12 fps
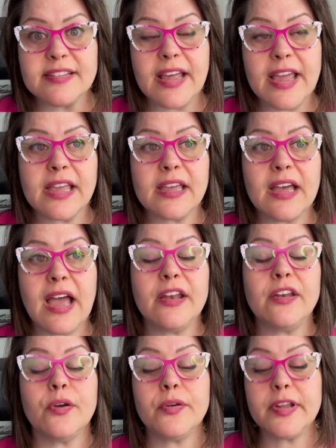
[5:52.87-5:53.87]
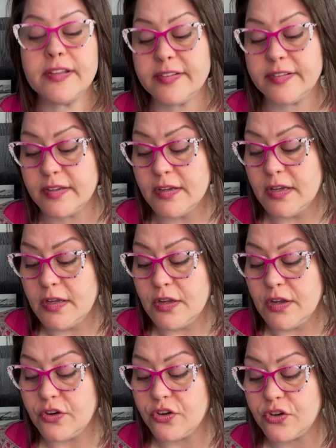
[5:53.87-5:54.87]
Like, I noticed
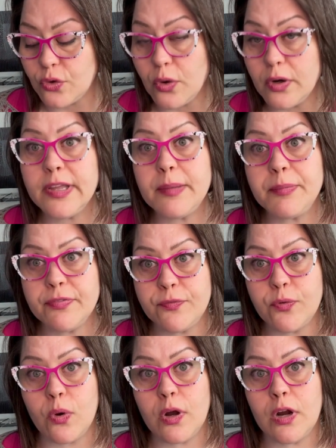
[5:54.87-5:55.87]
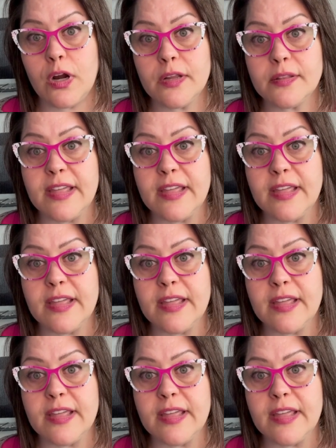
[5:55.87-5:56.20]
shortly before